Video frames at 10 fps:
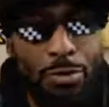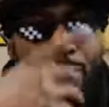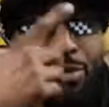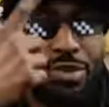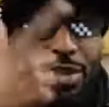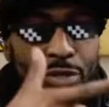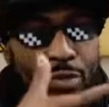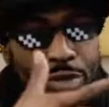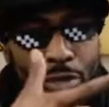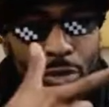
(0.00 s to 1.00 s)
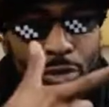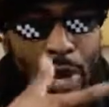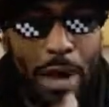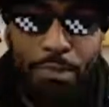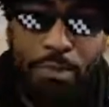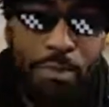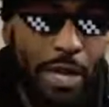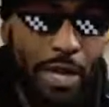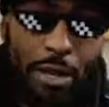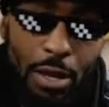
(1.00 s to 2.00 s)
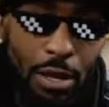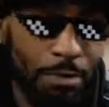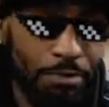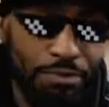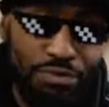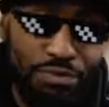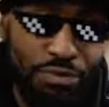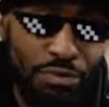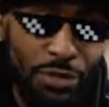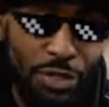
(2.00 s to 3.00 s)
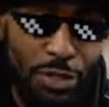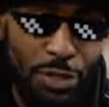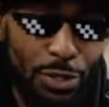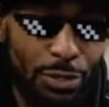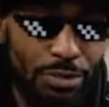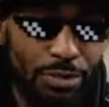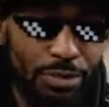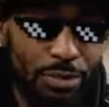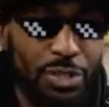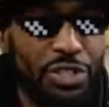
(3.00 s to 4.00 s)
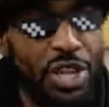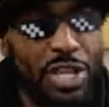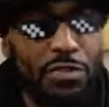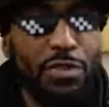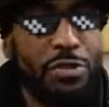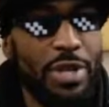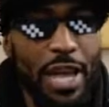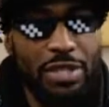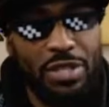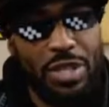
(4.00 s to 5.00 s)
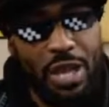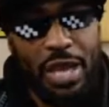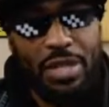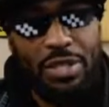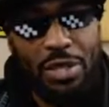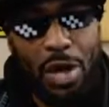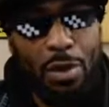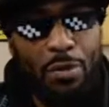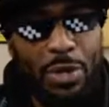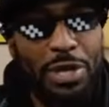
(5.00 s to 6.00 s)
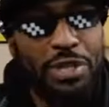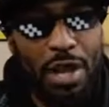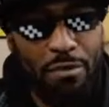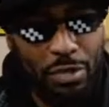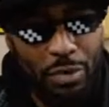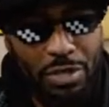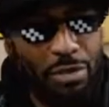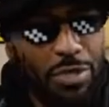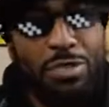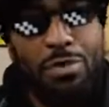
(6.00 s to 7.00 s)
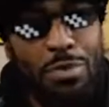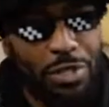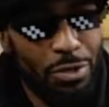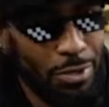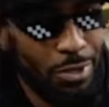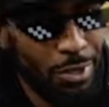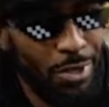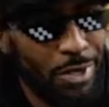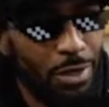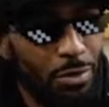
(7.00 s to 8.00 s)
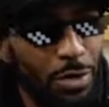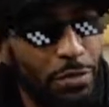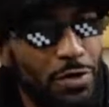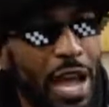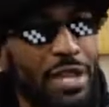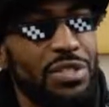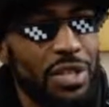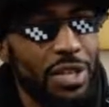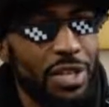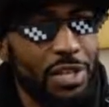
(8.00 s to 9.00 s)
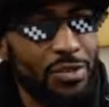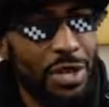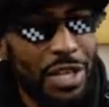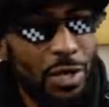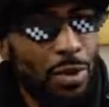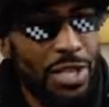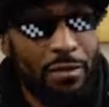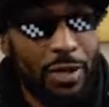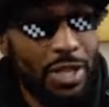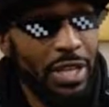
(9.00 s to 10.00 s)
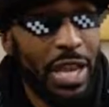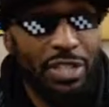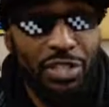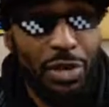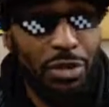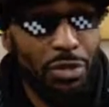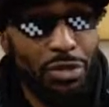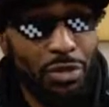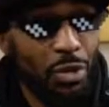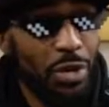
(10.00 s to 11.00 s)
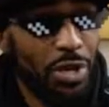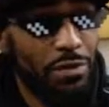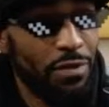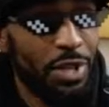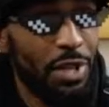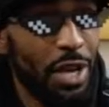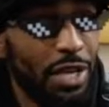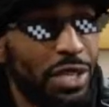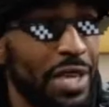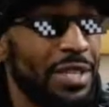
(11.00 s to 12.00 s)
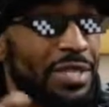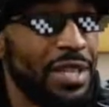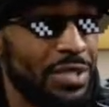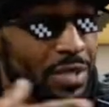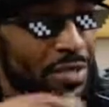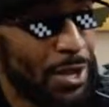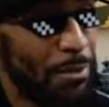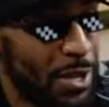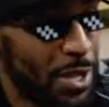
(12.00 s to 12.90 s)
Sizzle is cool, man. So what's changed for you guys since I last seen y'all with endeavors? What's new with you? What have you guys seen? Because you guys always have a lit ass journey or story of eclectic sense to tell me.